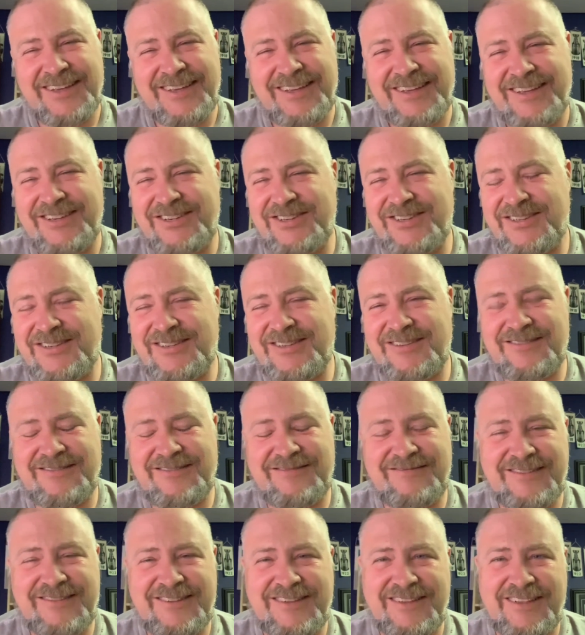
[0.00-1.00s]
He just
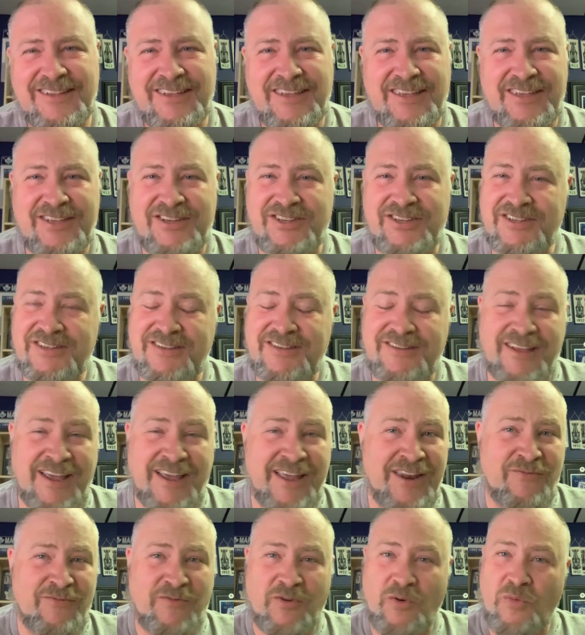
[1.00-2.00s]

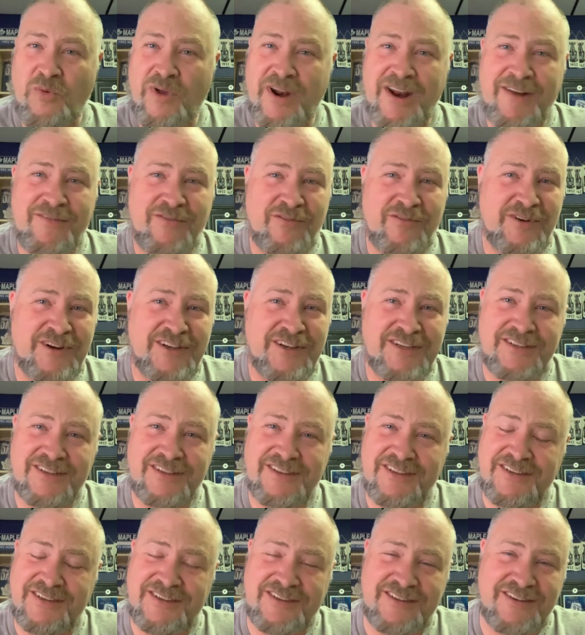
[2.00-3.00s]
for whatever reason,
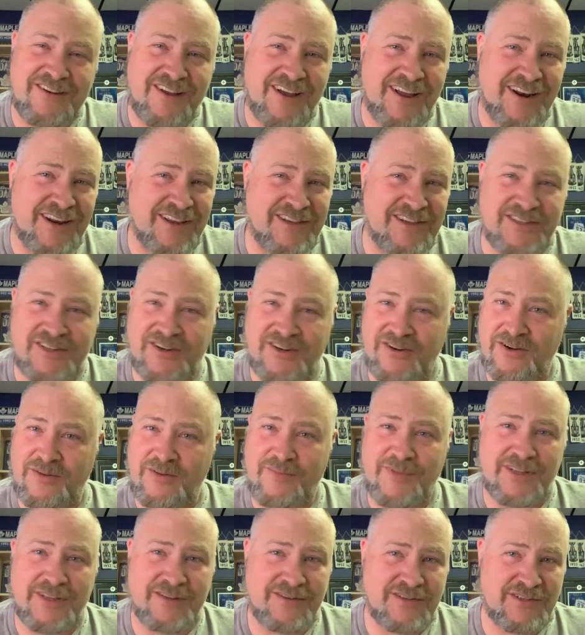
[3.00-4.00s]
this is not his
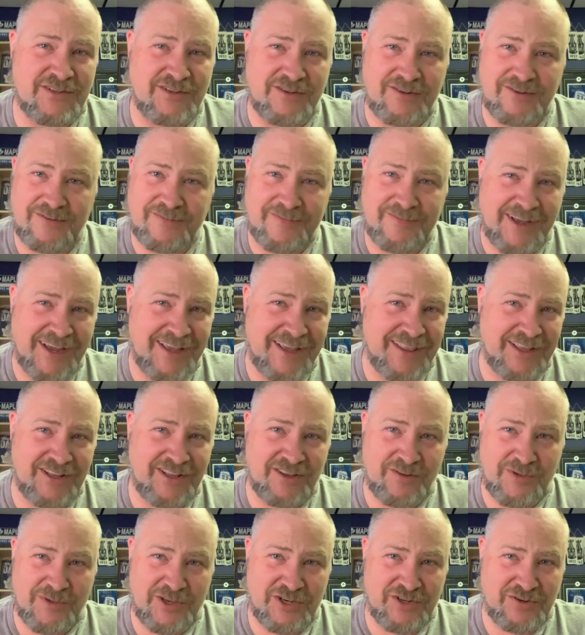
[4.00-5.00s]
tournament. So I like
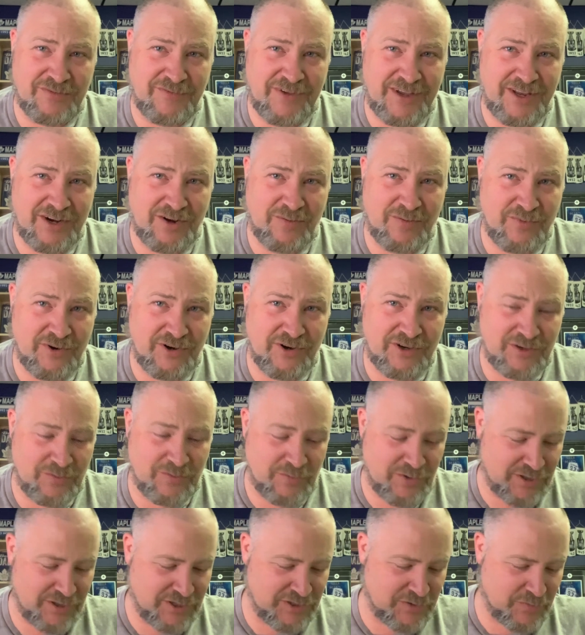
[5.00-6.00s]
Dimitri Vandenberg to
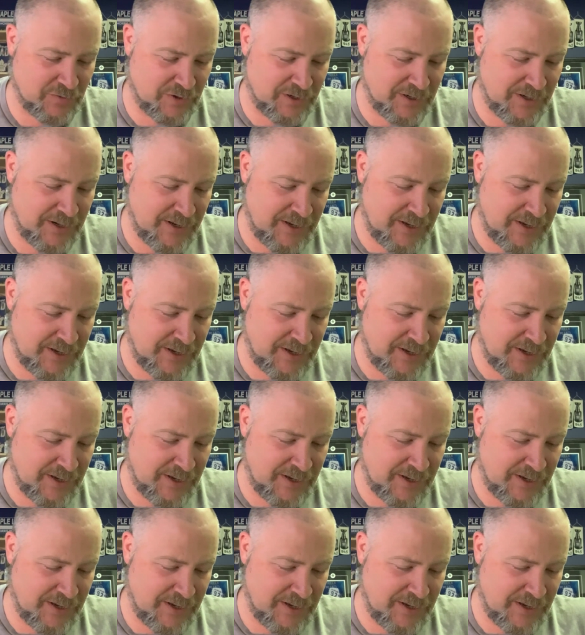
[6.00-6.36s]
win this one.